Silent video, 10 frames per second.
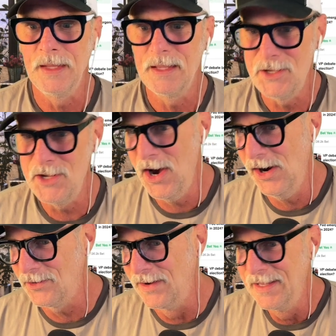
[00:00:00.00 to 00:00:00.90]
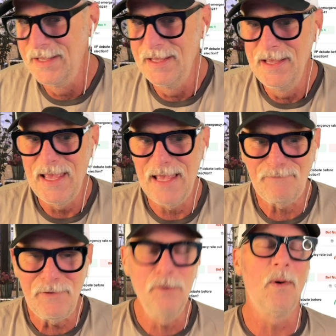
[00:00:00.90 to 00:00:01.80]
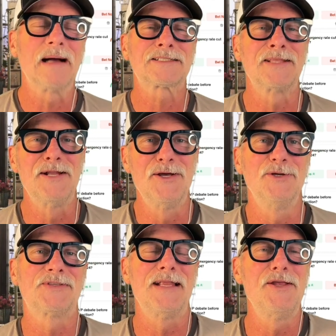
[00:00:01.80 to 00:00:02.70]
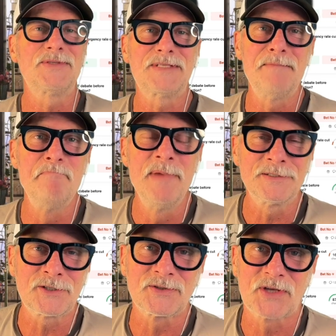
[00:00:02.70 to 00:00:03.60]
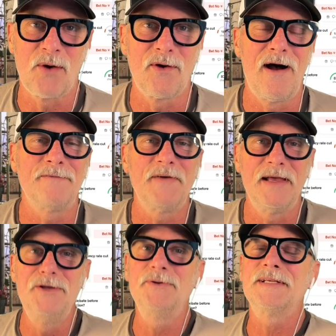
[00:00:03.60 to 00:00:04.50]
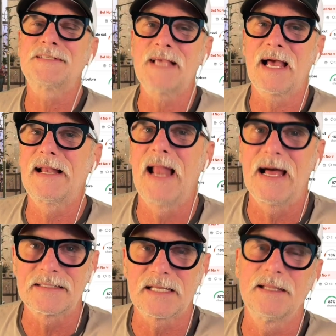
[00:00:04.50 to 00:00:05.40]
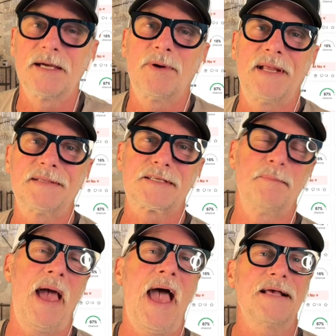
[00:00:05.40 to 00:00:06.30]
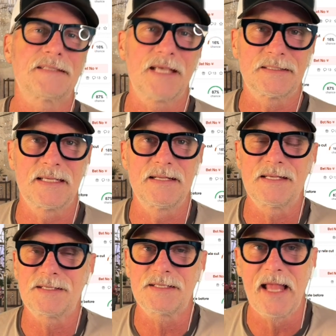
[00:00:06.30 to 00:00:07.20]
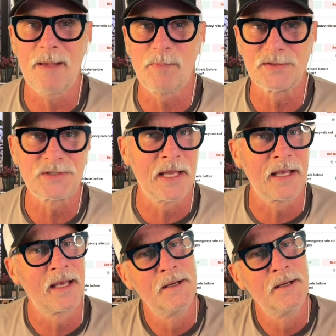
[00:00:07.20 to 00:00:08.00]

yo, if you watch the news and you see missiles going off and you decide not to liquidate some assets into stables, like,